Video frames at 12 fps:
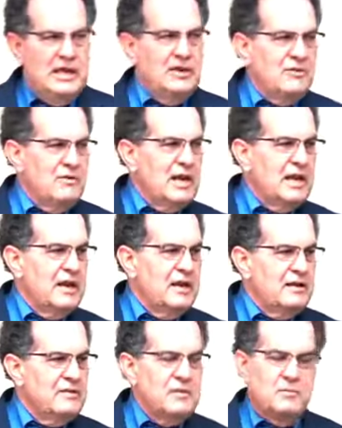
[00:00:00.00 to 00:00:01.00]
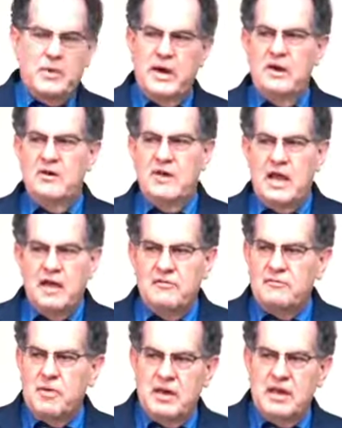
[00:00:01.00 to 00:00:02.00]
they don't really appear to
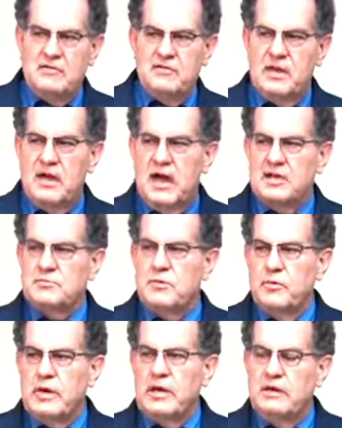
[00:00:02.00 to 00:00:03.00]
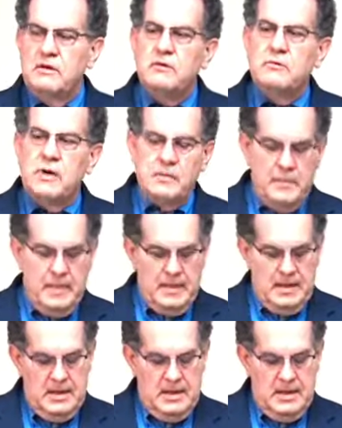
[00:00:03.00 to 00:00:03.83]
have believed the gospel we do. Well,